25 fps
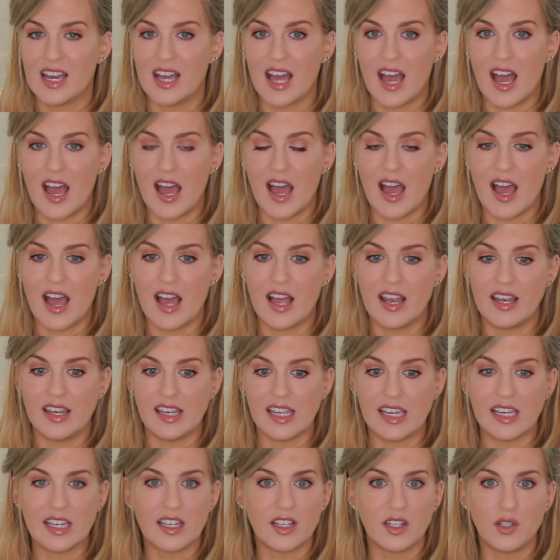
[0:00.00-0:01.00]
uh,
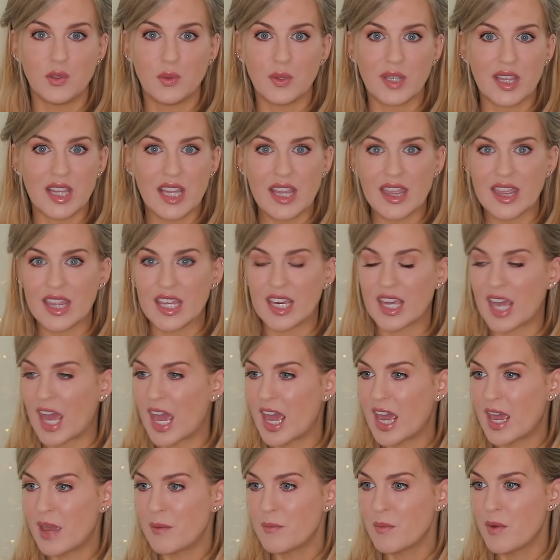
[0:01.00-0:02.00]
legal within the
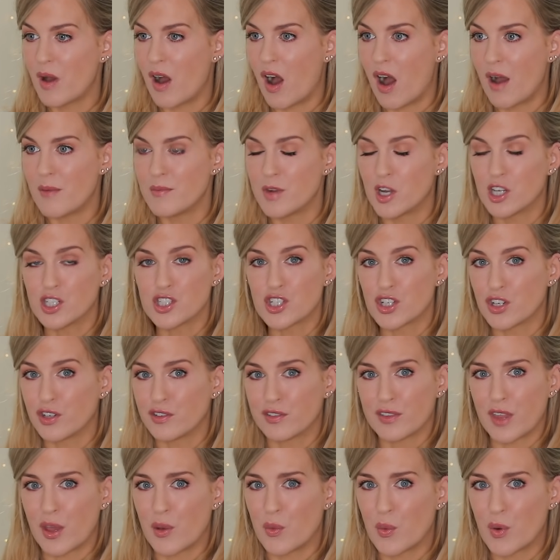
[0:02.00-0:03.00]
game. I'm not sure
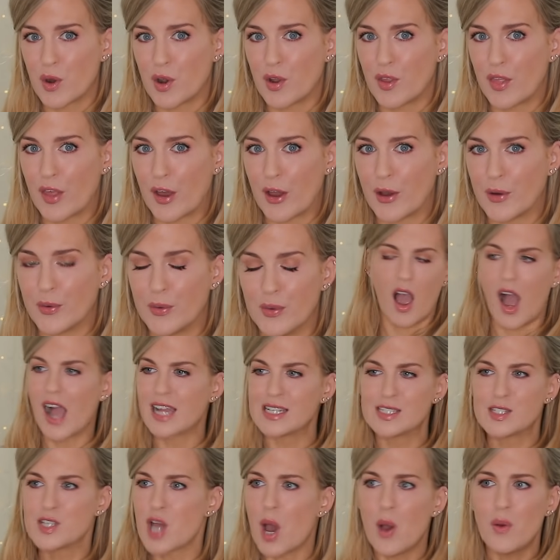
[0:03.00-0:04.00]
if they were though.
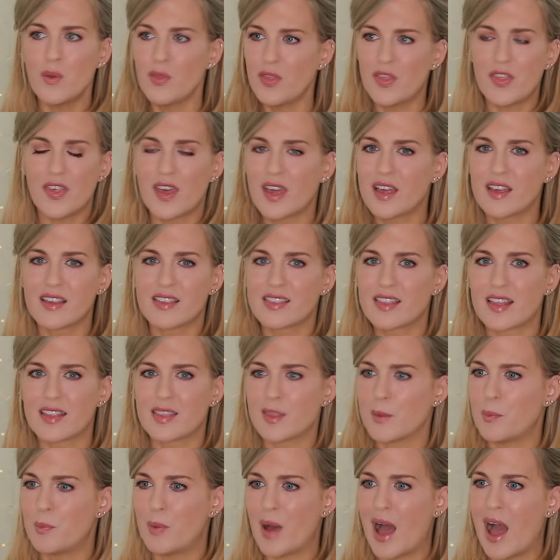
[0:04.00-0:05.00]
I don't think that
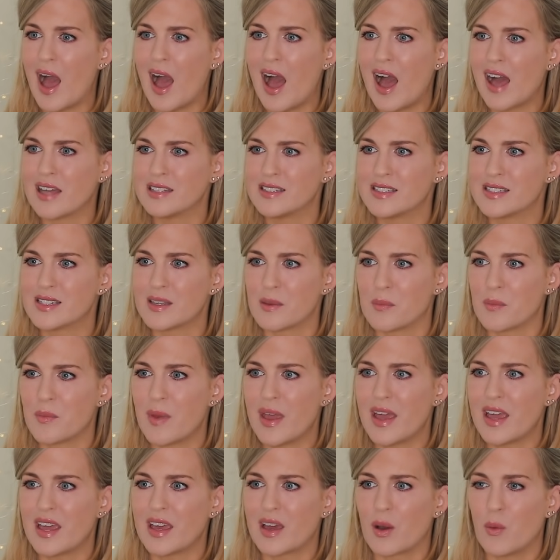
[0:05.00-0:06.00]
the pads
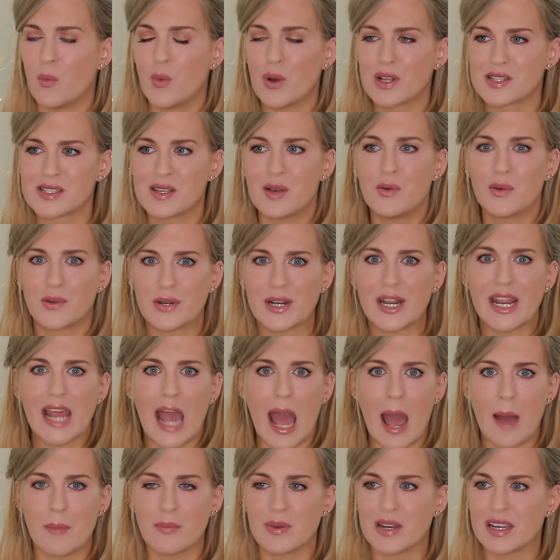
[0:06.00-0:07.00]
make what's already
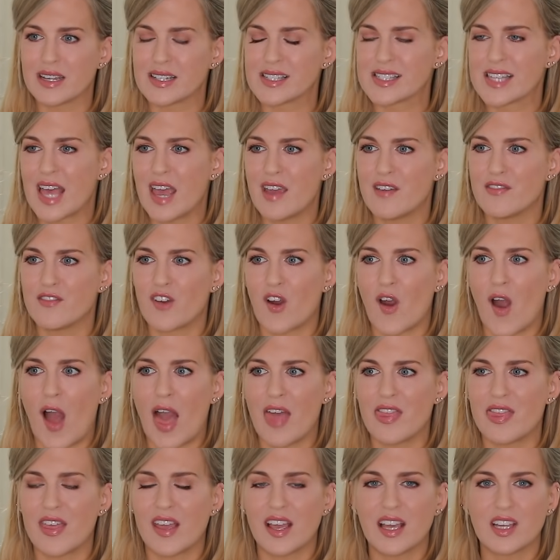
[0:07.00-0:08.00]
happening safer.
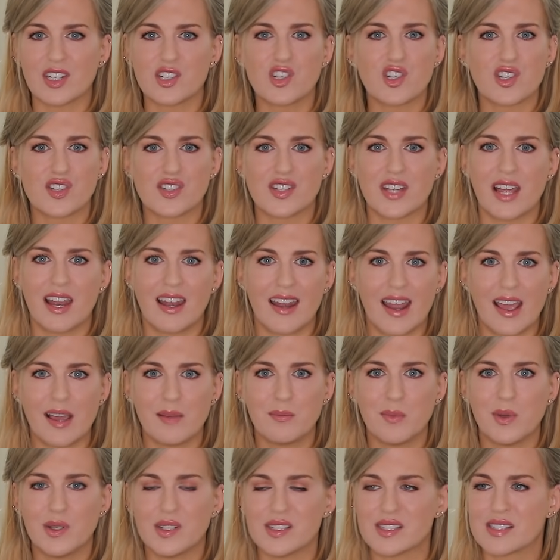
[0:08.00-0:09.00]
I think it just
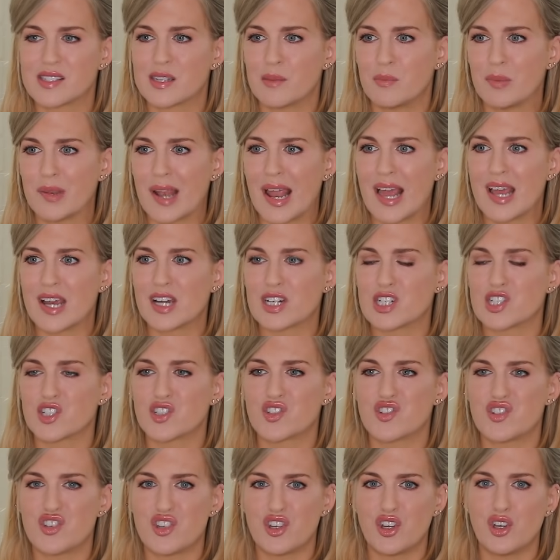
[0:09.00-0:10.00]
enables the
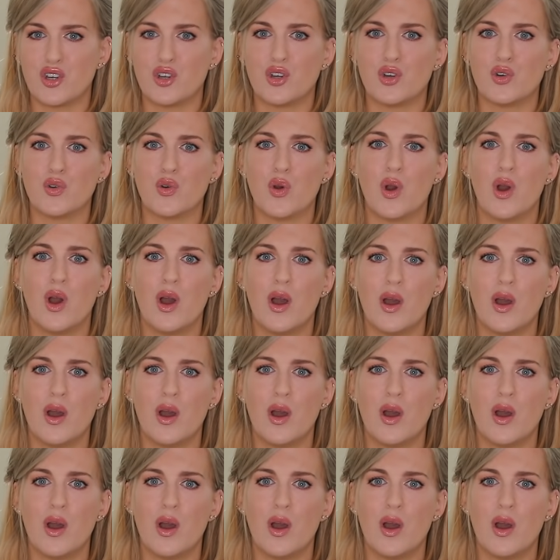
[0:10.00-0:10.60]
players to